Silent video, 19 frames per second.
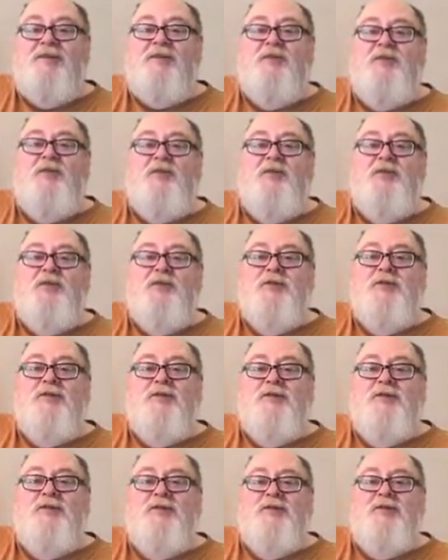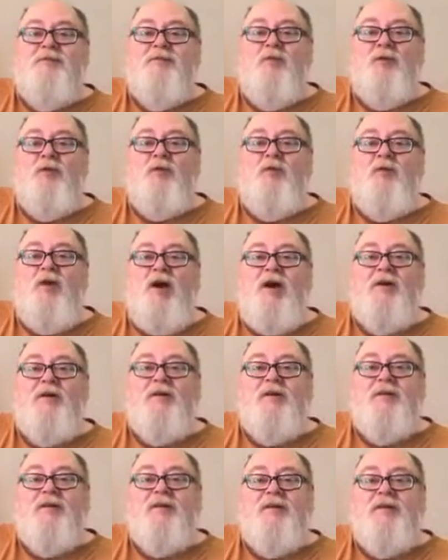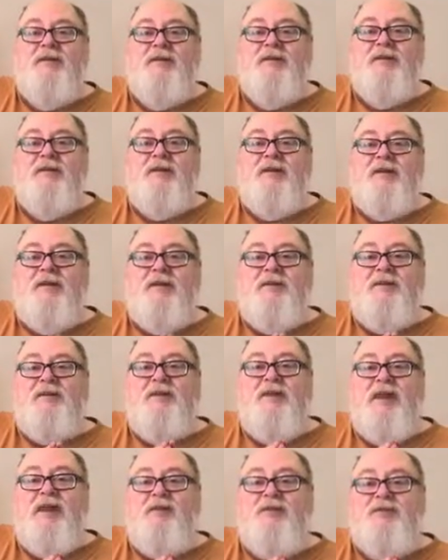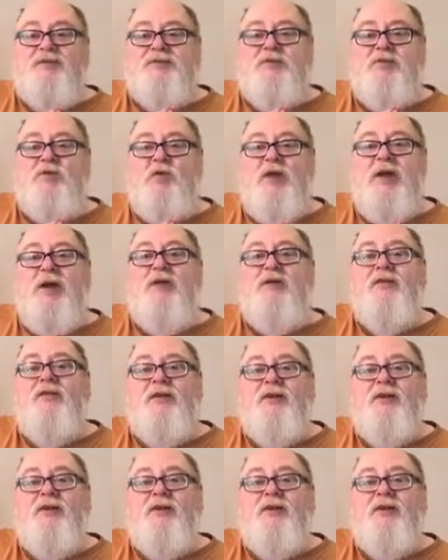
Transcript: The first marijuana that I was aware